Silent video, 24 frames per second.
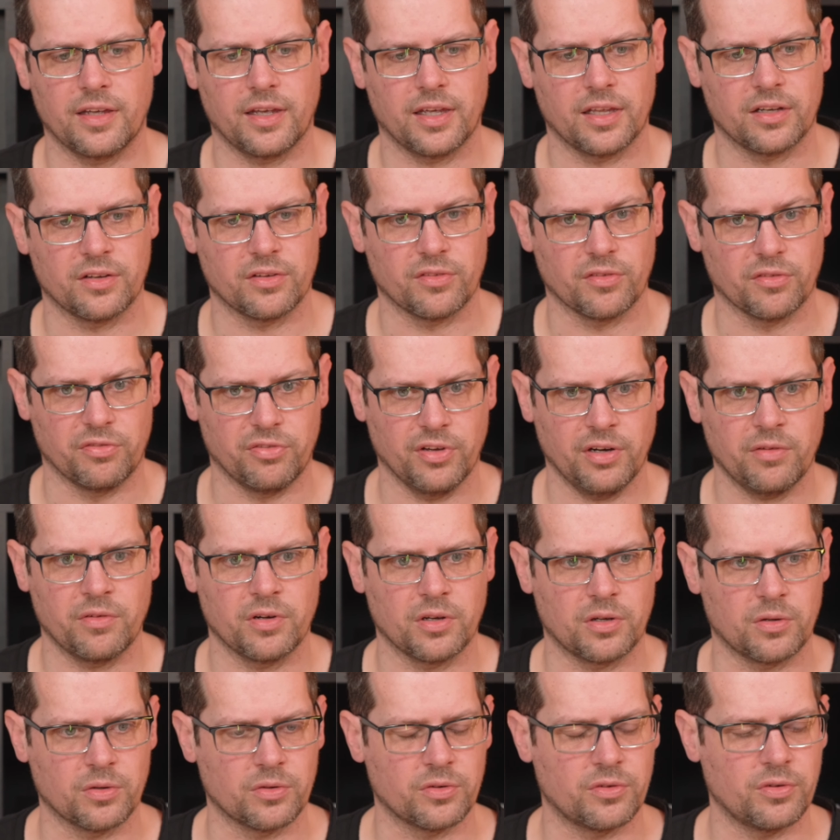and
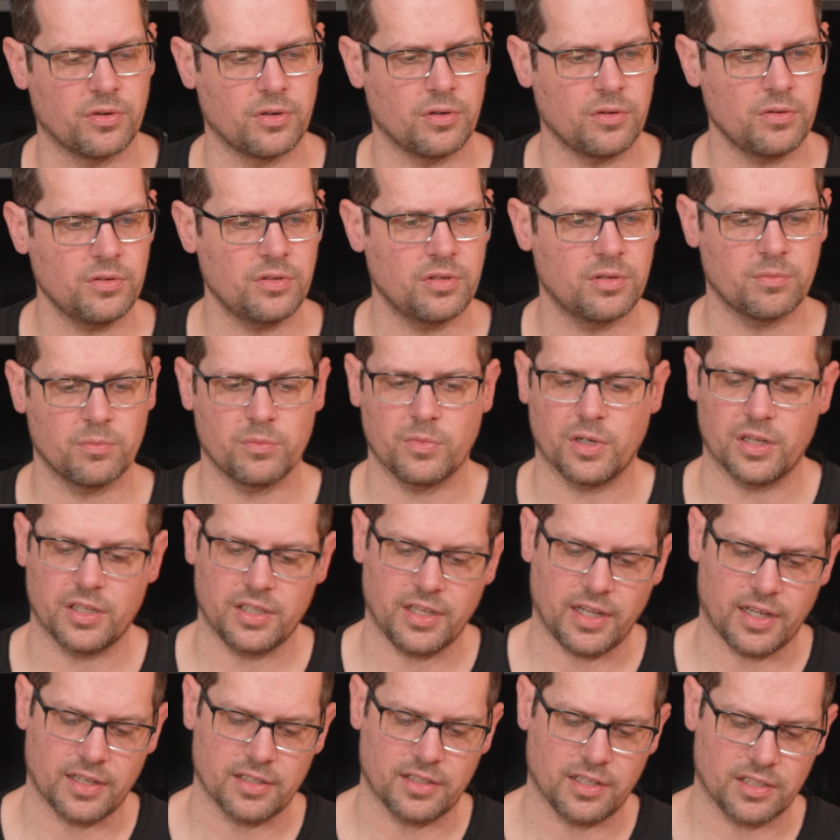very controlled, but
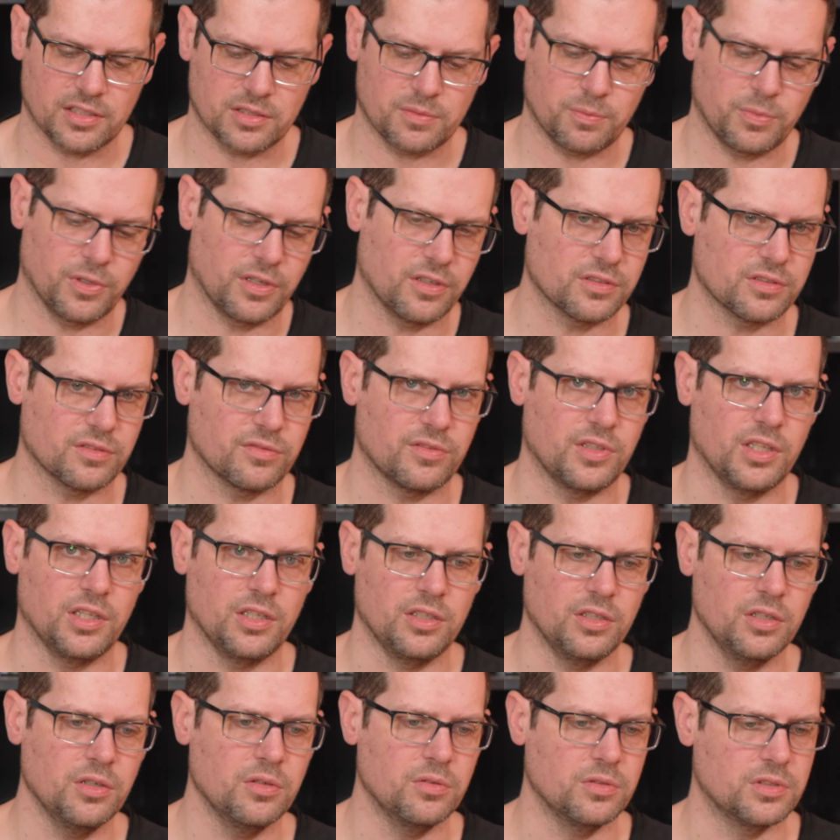yeah, that's because of the
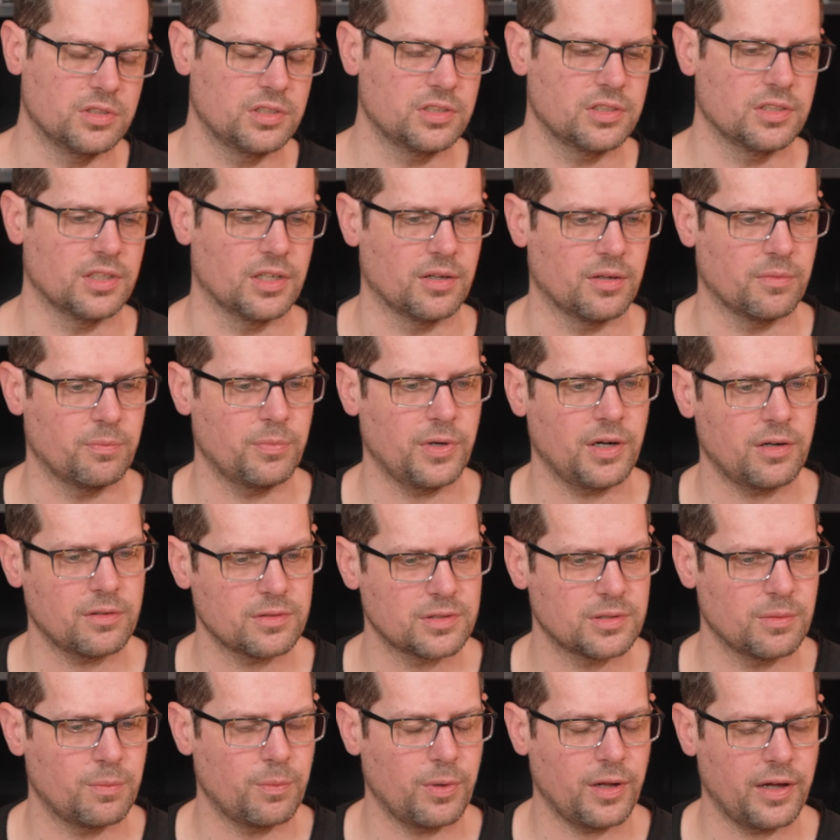huge power
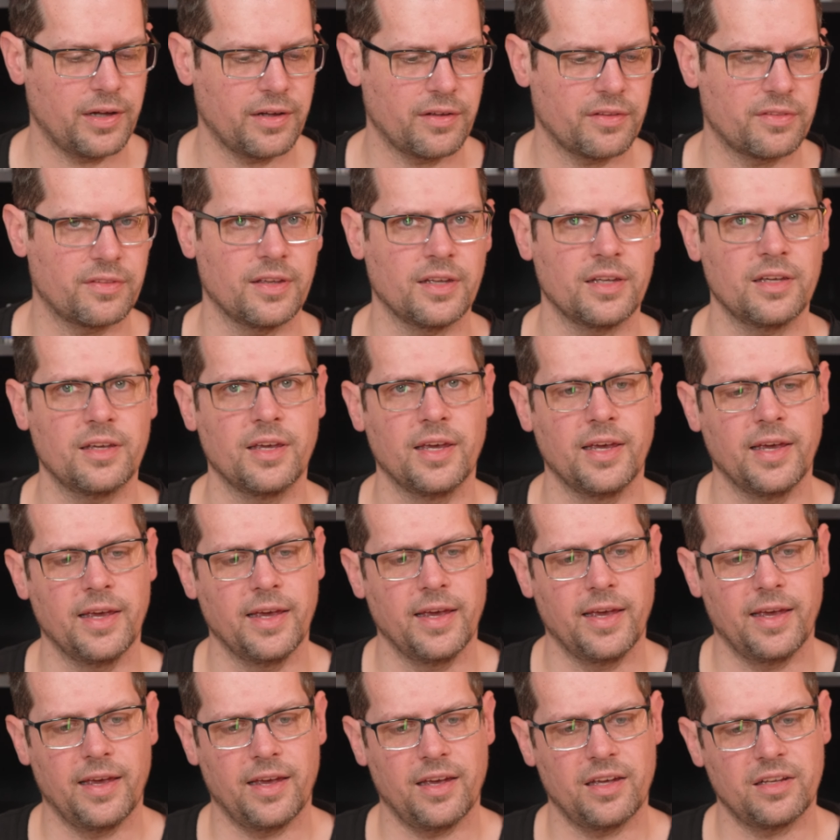supply, I think.
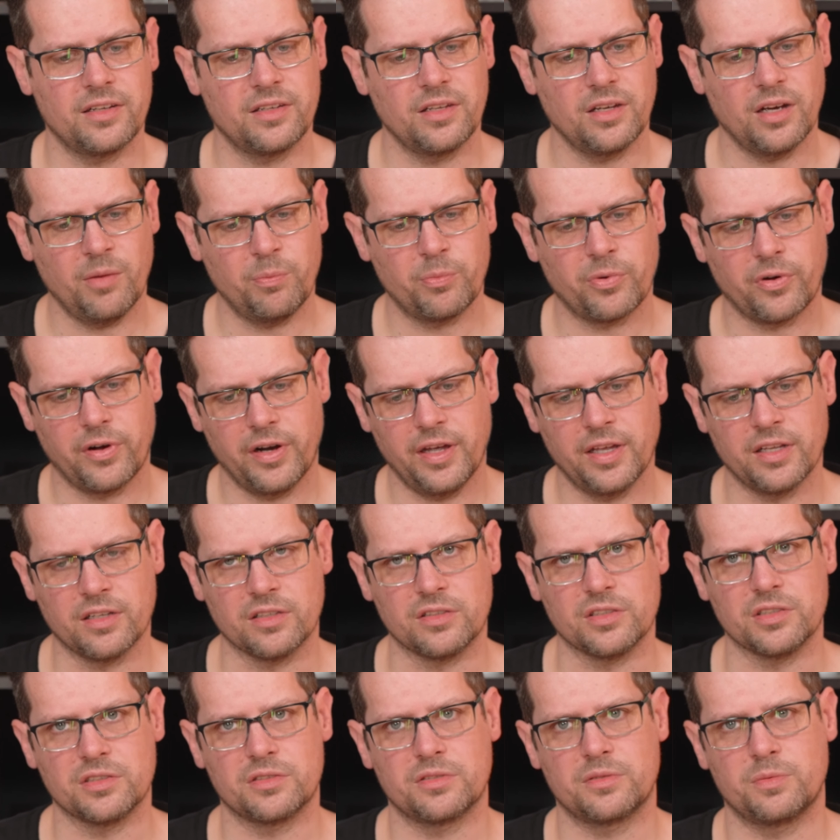And the upper
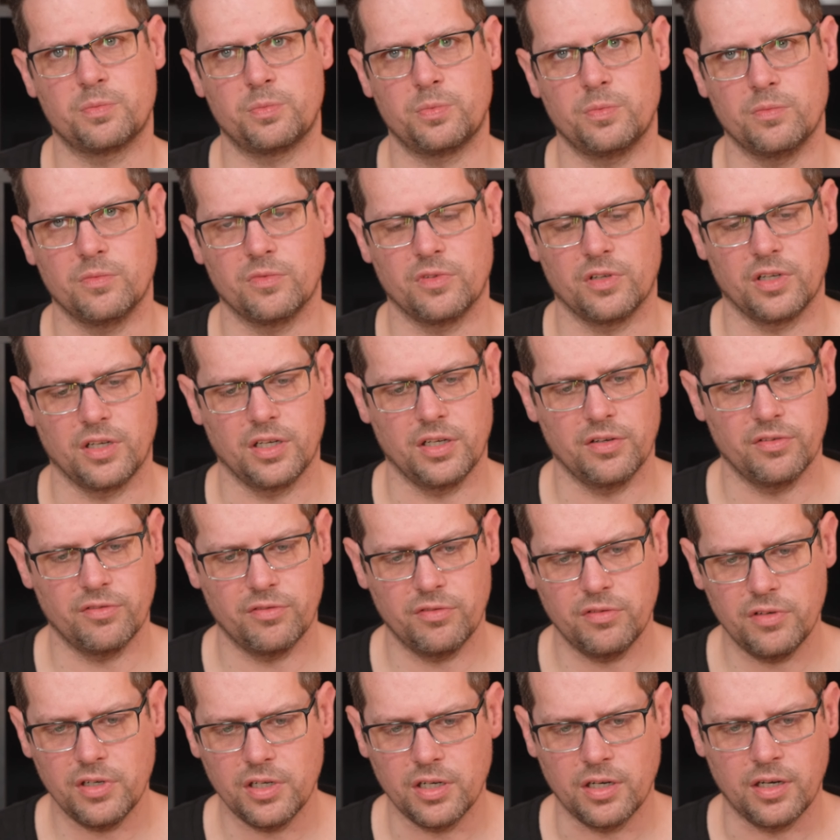end is
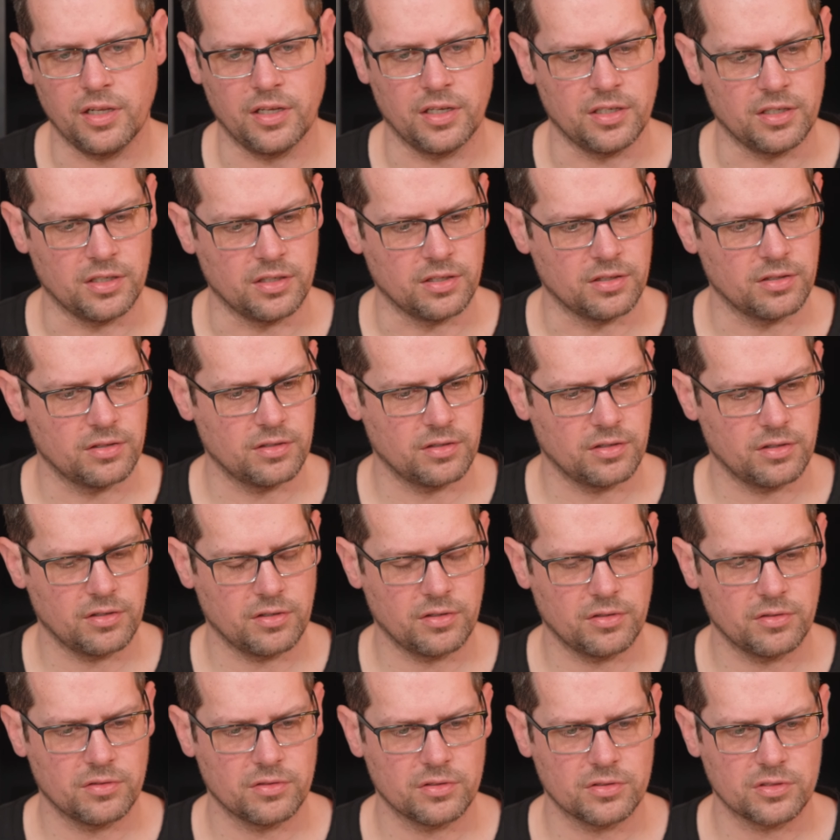really
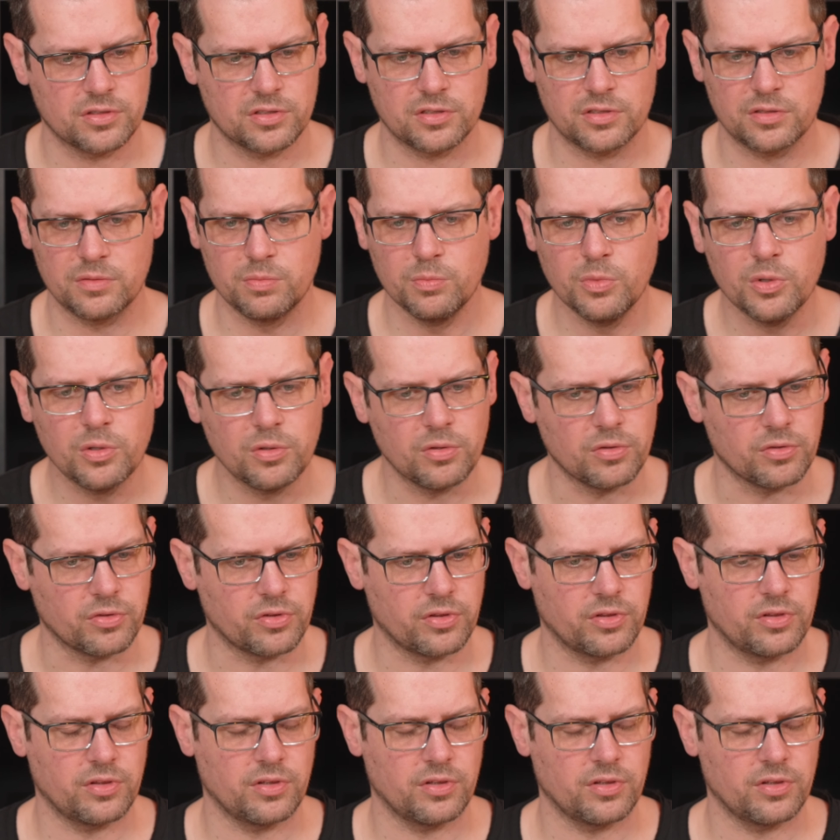smooth,